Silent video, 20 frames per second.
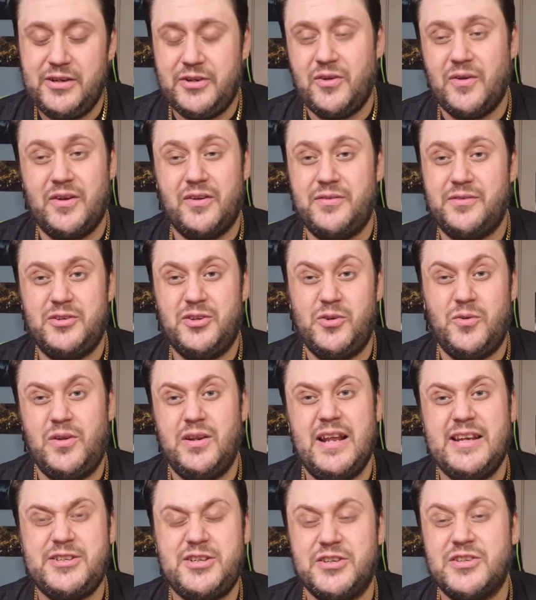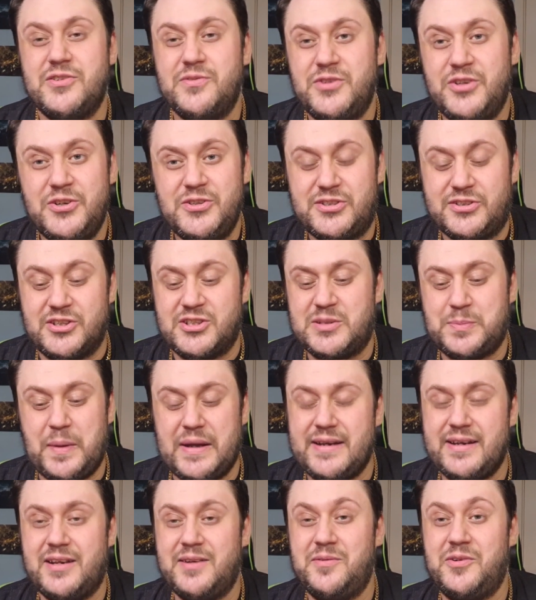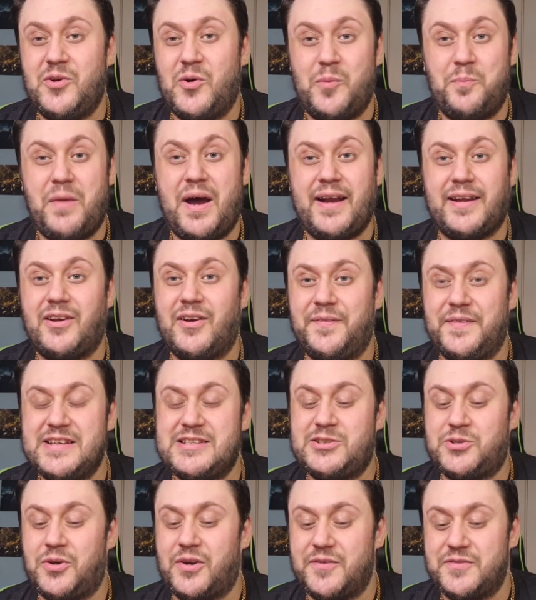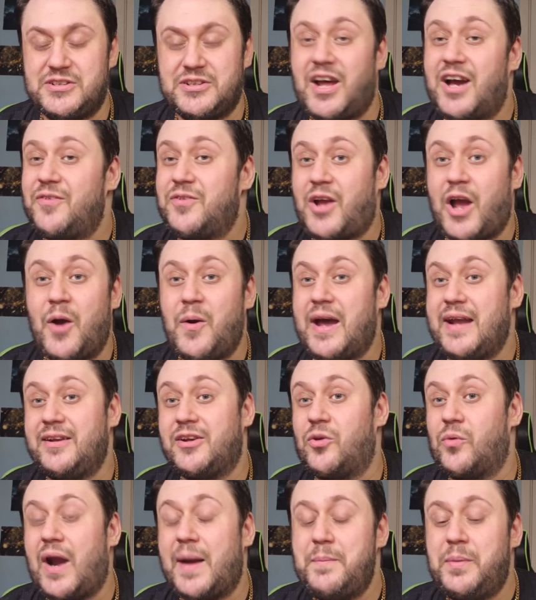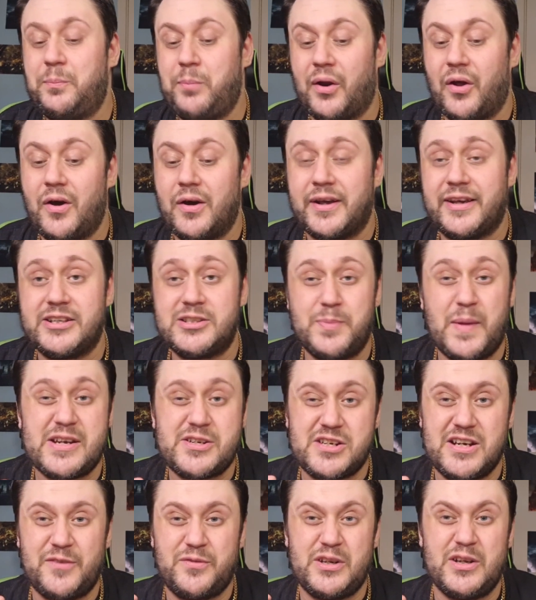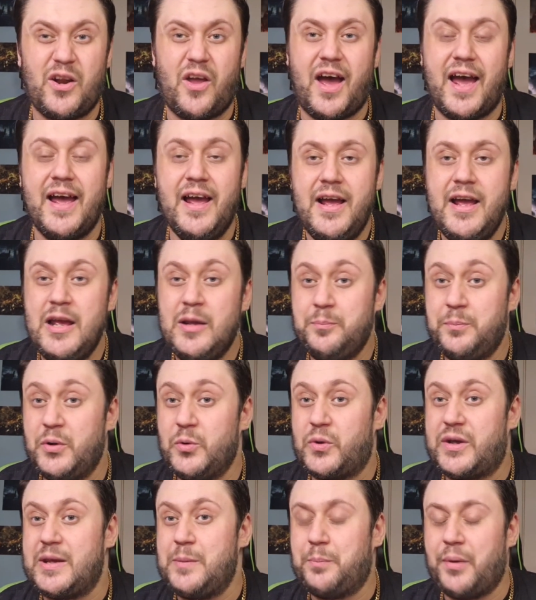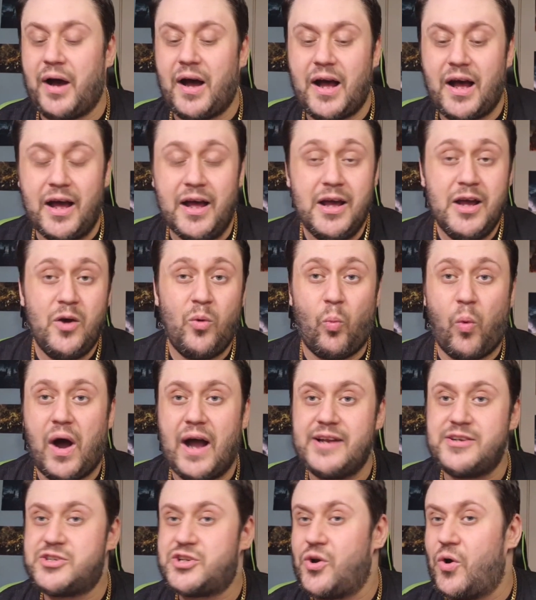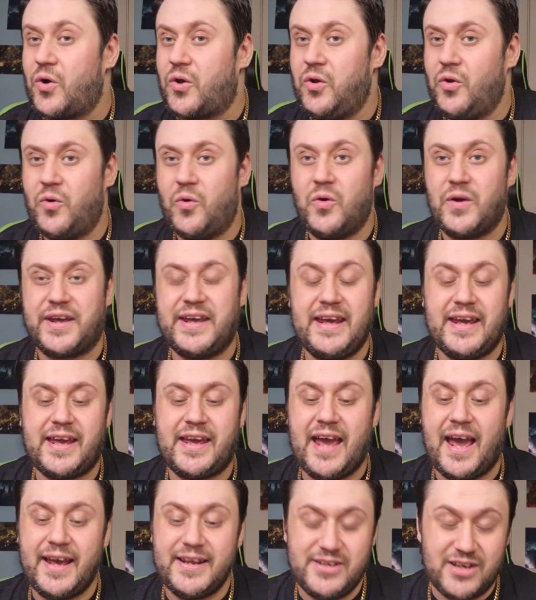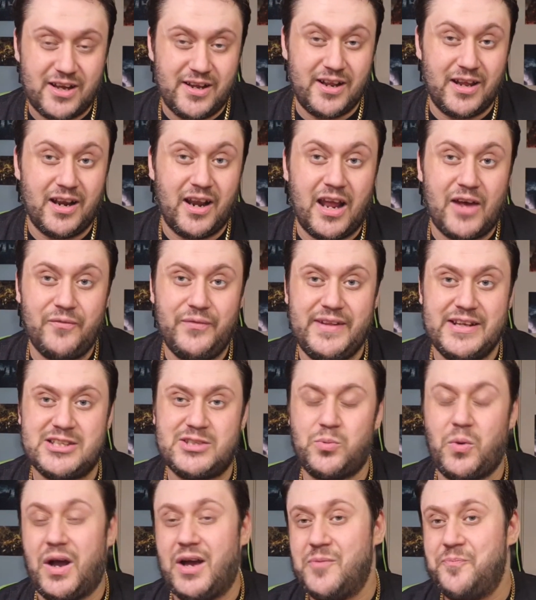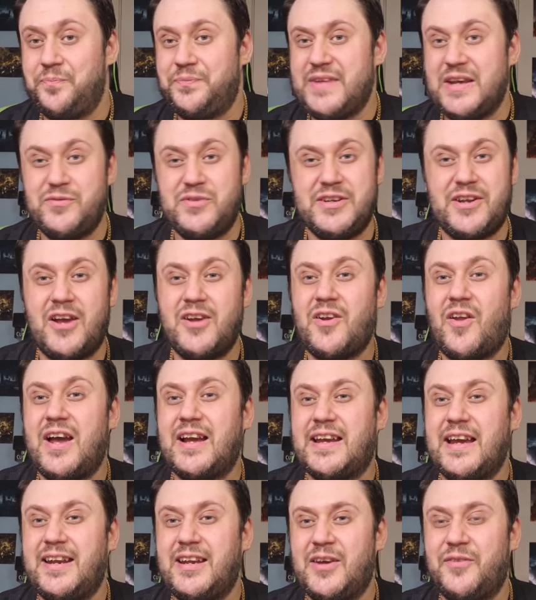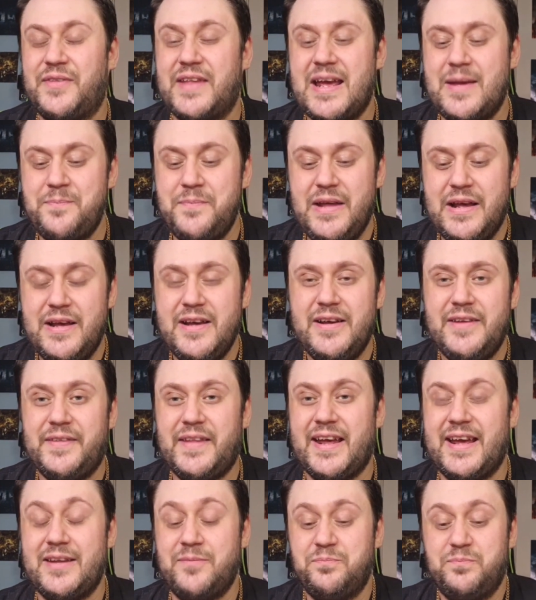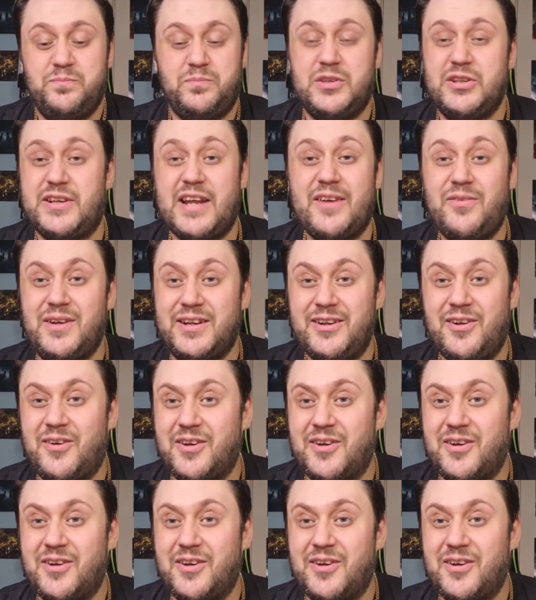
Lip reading: unless you're used to spending your money on this sort of stuff, go out and grab a block, especially if you like Milky Bar, white chocolate or Kit Kat. You're going to love this one. If you don't like any of them, then you're definitely